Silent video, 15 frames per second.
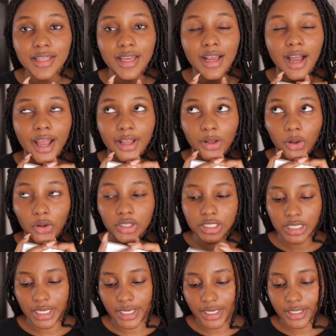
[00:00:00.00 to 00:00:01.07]
thing I
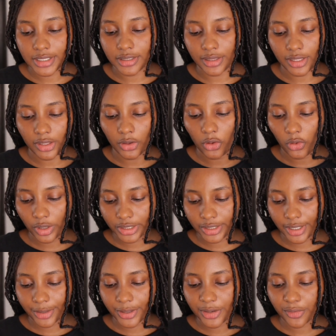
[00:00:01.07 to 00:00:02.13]
got is the
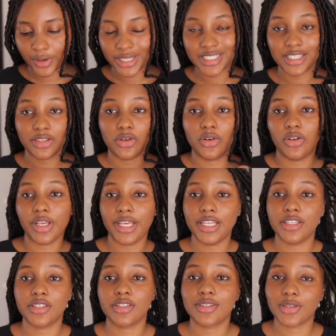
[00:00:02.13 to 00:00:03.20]
Ordinary Retinol
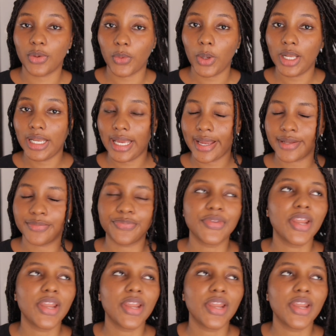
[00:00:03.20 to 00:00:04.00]
in Squalane.